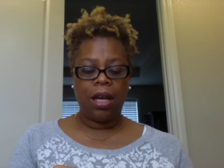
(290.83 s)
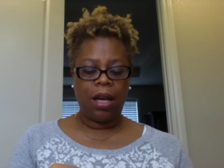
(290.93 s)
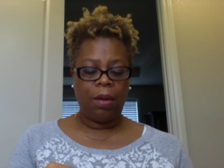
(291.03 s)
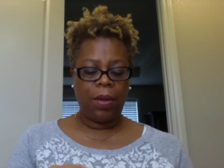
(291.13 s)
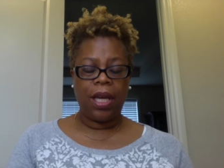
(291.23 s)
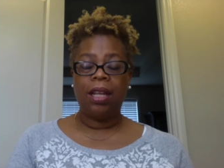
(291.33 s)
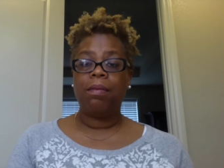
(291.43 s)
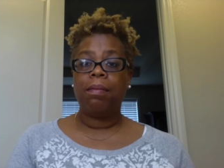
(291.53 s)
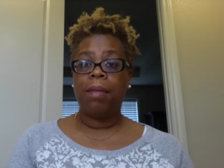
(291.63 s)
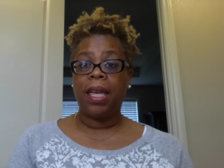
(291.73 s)
um,
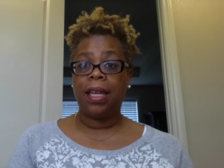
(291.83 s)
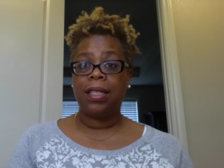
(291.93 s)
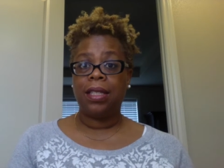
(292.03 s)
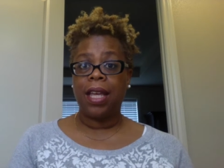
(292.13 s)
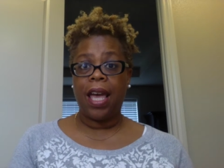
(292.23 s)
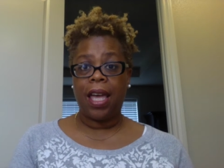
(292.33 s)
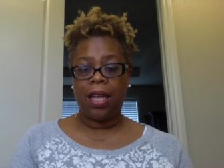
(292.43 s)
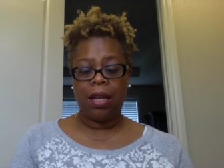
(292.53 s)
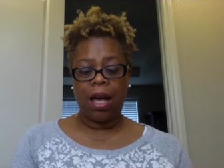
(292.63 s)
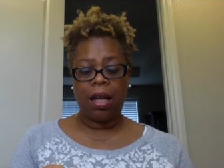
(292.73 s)
and make it stay
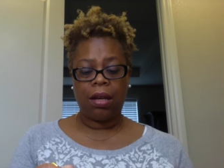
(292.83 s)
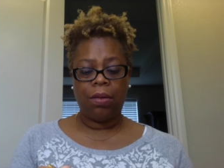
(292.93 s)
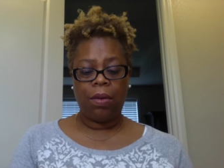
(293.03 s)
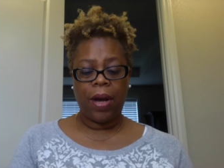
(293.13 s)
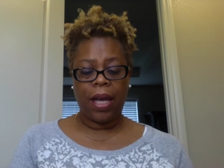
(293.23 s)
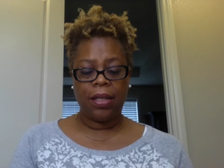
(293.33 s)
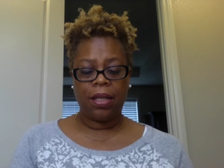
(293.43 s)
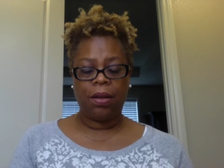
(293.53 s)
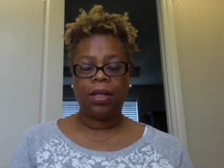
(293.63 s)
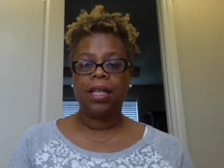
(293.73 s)
and not go away.
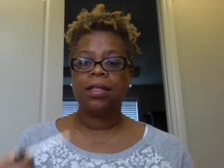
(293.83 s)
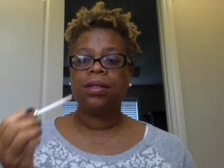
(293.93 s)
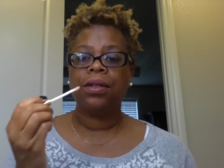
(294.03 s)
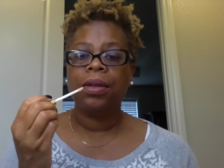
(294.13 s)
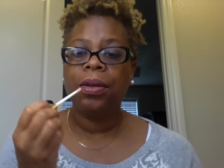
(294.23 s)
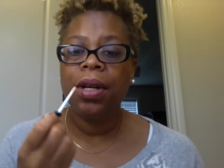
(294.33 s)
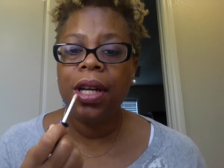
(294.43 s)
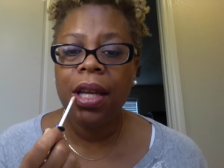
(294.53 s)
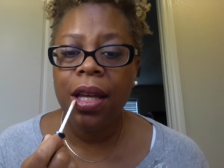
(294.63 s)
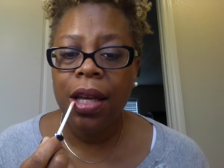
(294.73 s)
So let's do
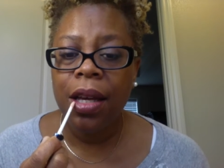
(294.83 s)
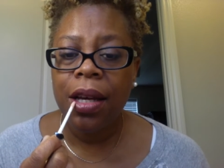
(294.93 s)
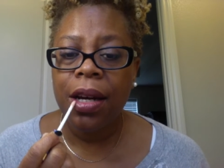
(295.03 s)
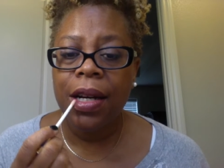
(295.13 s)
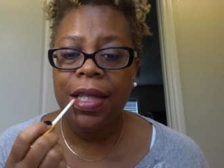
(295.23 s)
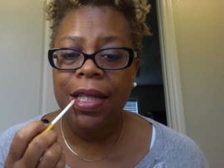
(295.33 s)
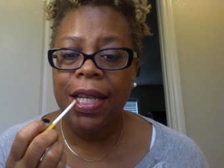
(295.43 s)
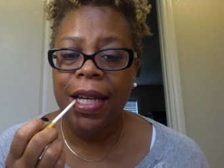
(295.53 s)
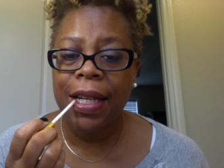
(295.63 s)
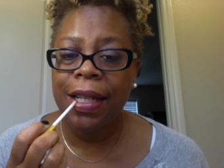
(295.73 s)
our
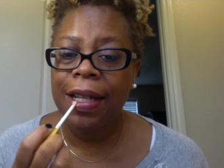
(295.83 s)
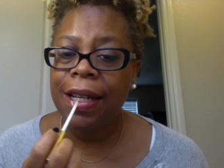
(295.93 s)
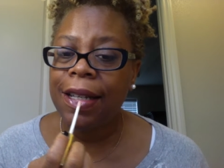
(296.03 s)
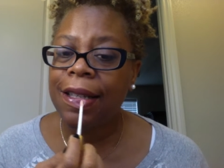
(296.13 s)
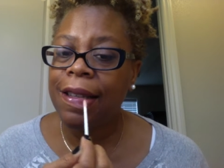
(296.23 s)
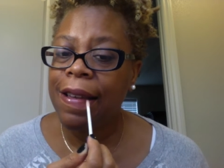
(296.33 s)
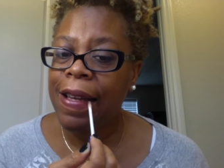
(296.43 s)
sand gloss.